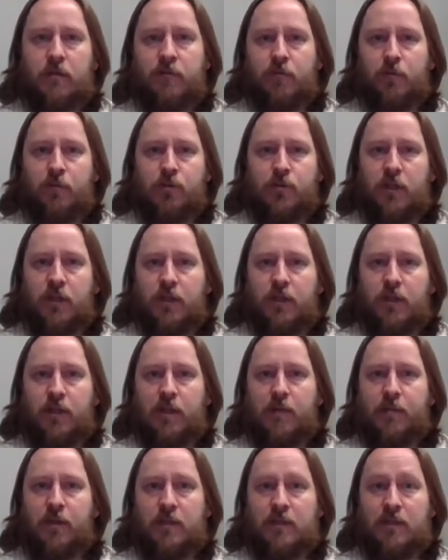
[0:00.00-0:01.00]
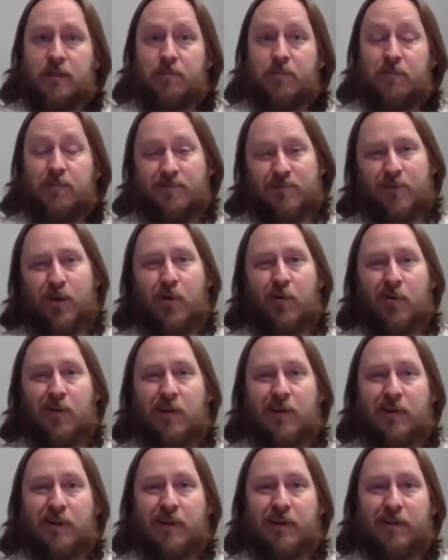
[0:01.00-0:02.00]
Fortunately, I think that means I'm probably
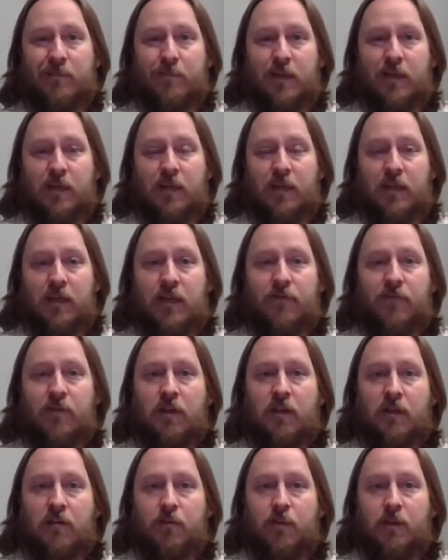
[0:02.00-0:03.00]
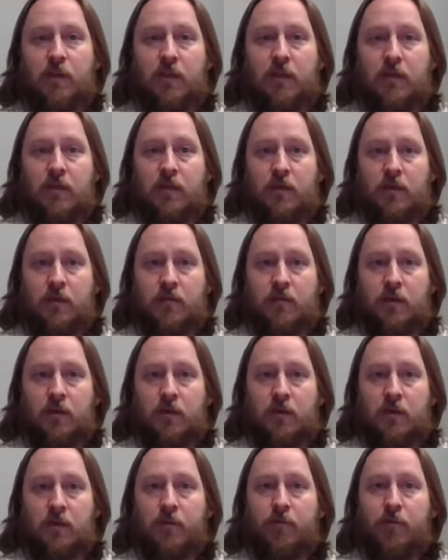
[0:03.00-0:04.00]
going to end up being in the evening if we need
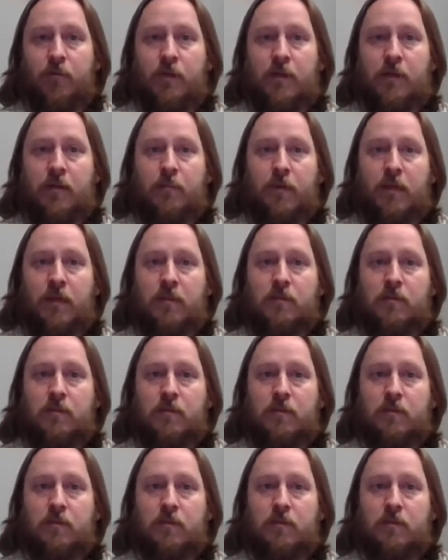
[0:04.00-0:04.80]
to meet